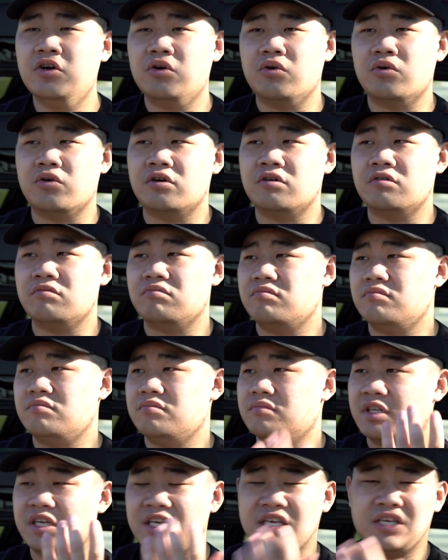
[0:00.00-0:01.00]
or
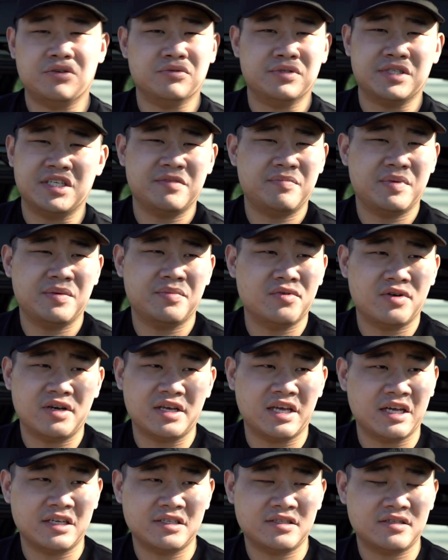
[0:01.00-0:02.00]
the EQT people, I
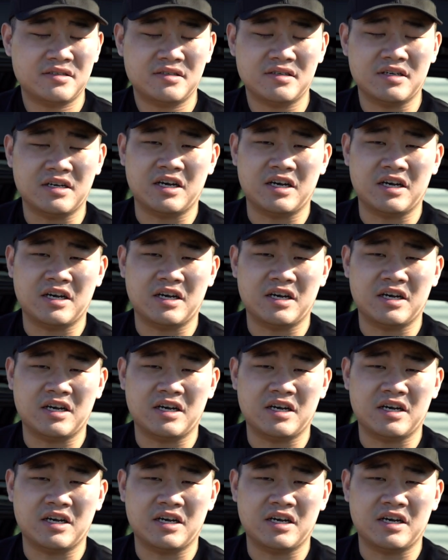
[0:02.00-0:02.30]
guess,